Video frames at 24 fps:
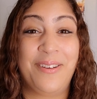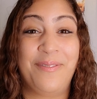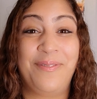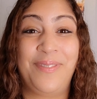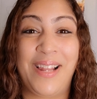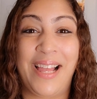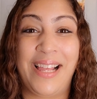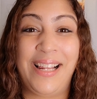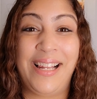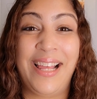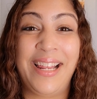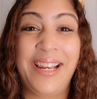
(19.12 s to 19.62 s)
The
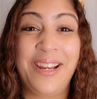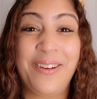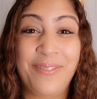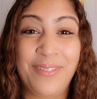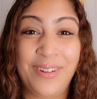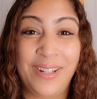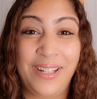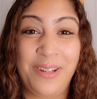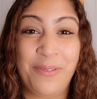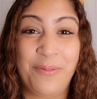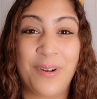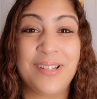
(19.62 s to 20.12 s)
Flylady
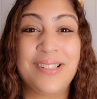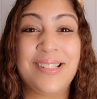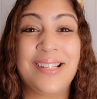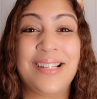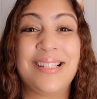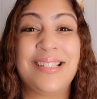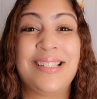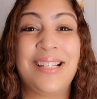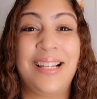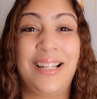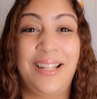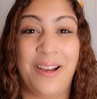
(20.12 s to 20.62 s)
really wants
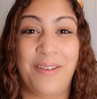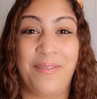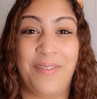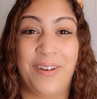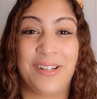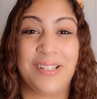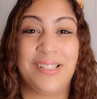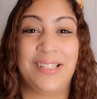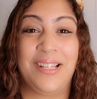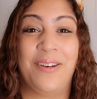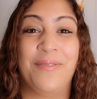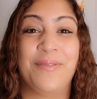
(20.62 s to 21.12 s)
us to love
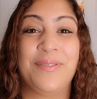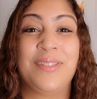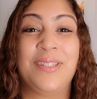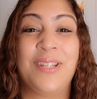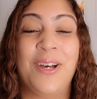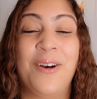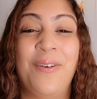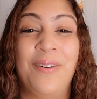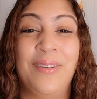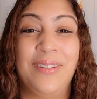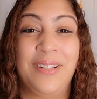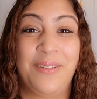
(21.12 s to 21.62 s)
ourselves.
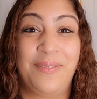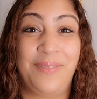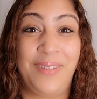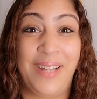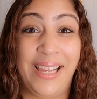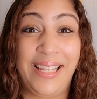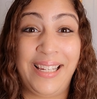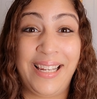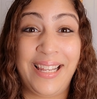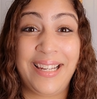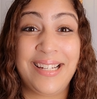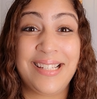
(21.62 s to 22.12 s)
So the
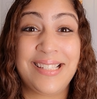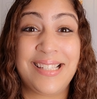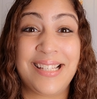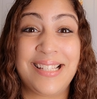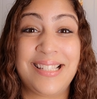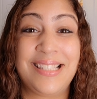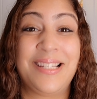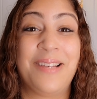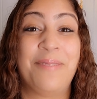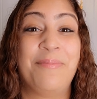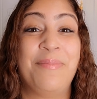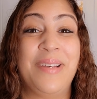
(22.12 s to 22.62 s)
Flylady
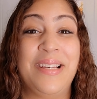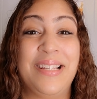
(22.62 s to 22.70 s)
system